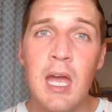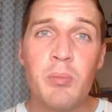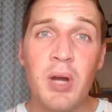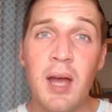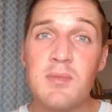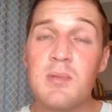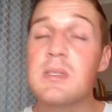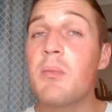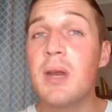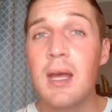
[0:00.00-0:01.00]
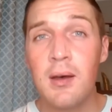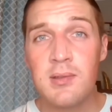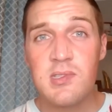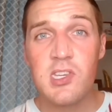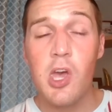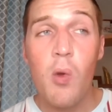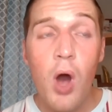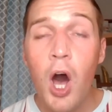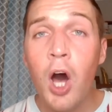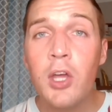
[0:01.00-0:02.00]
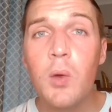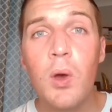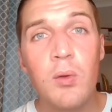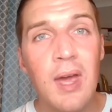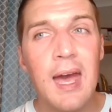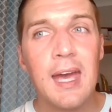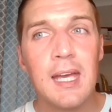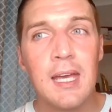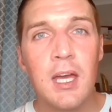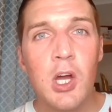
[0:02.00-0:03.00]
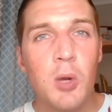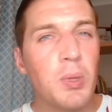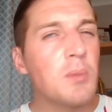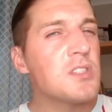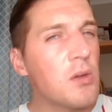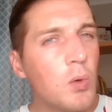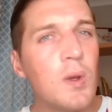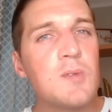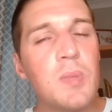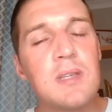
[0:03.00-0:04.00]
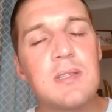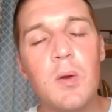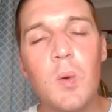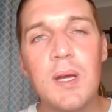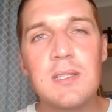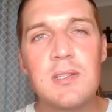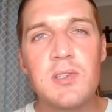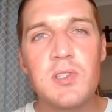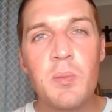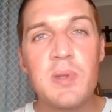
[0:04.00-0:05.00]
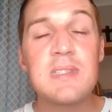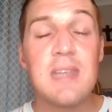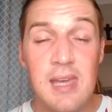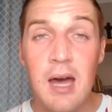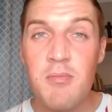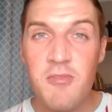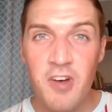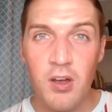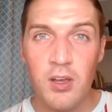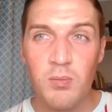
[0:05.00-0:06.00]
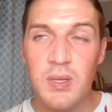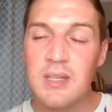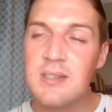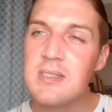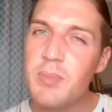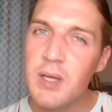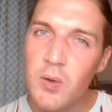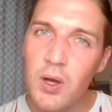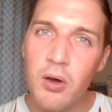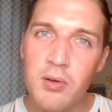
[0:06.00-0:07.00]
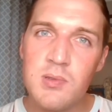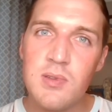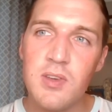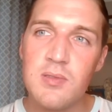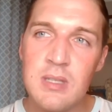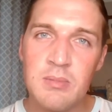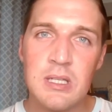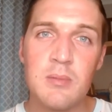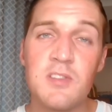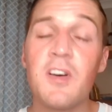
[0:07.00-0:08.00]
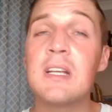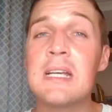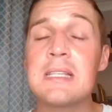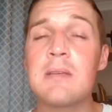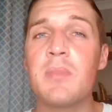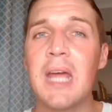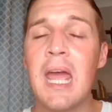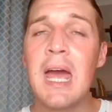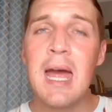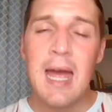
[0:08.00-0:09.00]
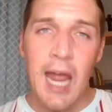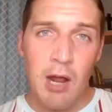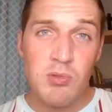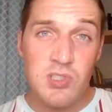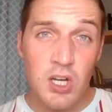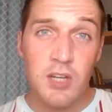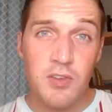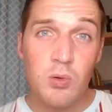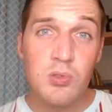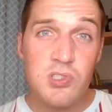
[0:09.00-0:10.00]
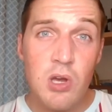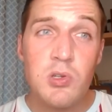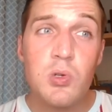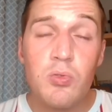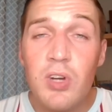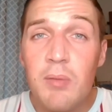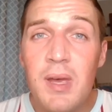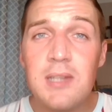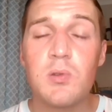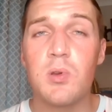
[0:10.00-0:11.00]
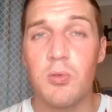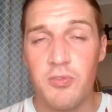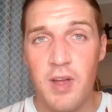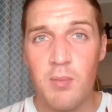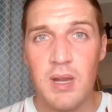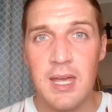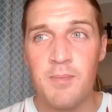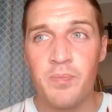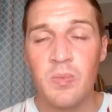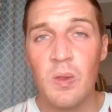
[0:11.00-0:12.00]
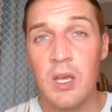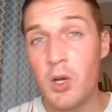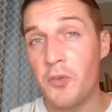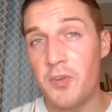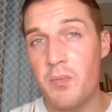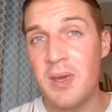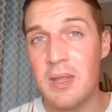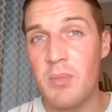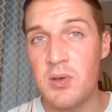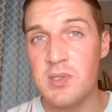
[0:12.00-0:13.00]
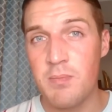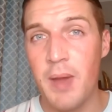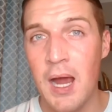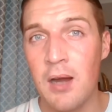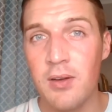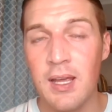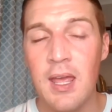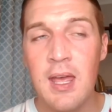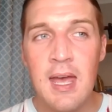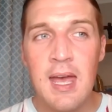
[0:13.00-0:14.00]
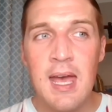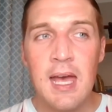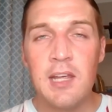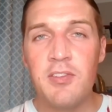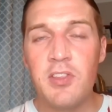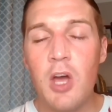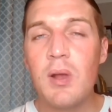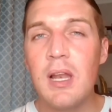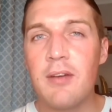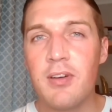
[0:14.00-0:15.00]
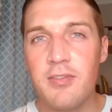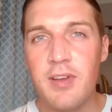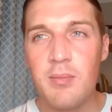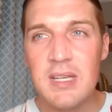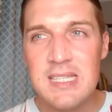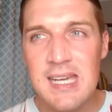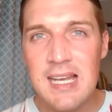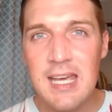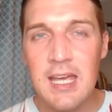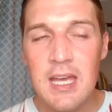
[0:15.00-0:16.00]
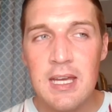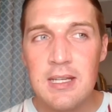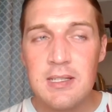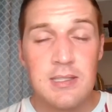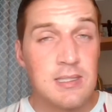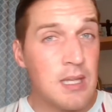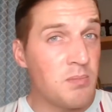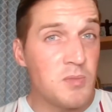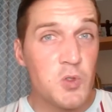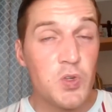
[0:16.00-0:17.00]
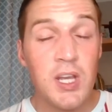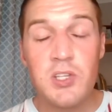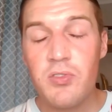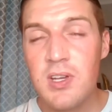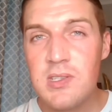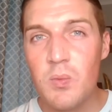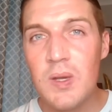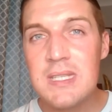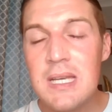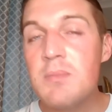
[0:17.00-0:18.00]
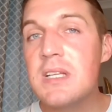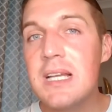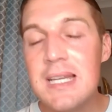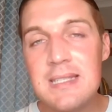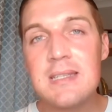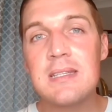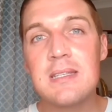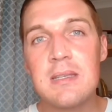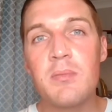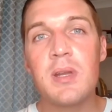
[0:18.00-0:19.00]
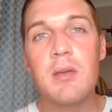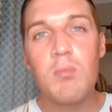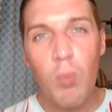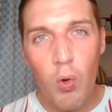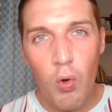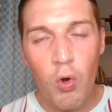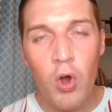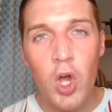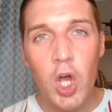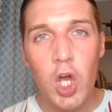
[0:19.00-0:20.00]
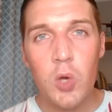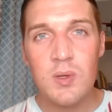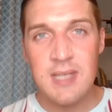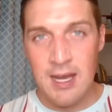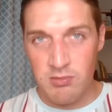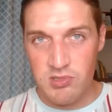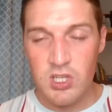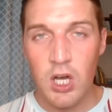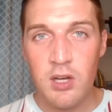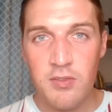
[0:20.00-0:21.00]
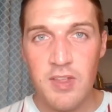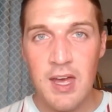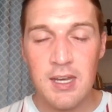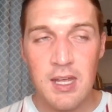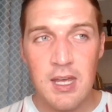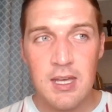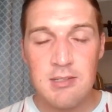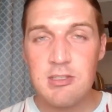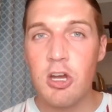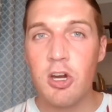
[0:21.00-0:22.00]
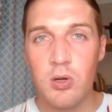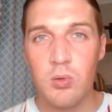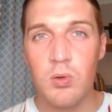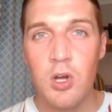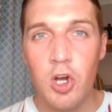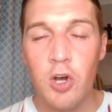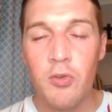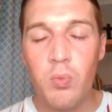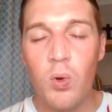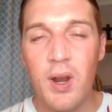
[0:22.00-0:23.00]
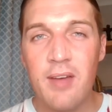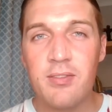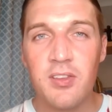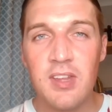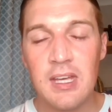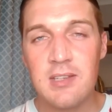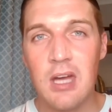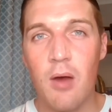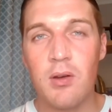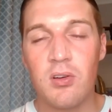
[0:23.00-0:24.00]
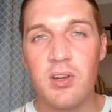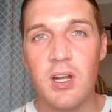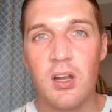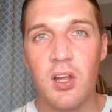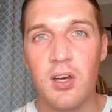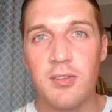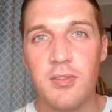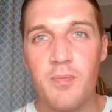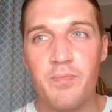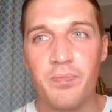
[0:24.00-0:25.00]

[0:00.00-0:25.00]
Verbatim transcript: and perhaps if somebody asks you, Are you okay? Perhaps don't always be so quick to just jump and say, Yeah, I'm fine, because to be quite honest with you, sometimes finding somebody outside of your social remit or your family can often be the most empowering. And even though we love our family dearly, some strange reason, we seem to listen to somebody more who is outside of that circle of what everything is going on in our life.